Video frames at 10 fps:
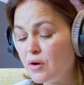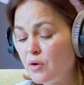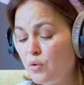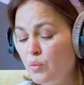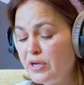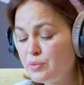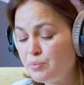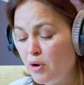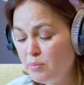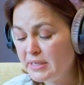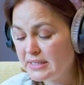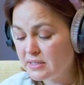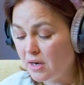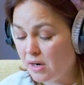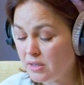we should probably
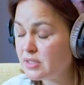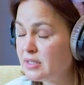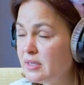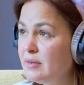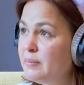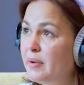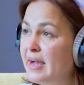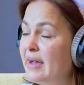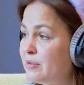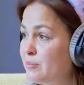start... by having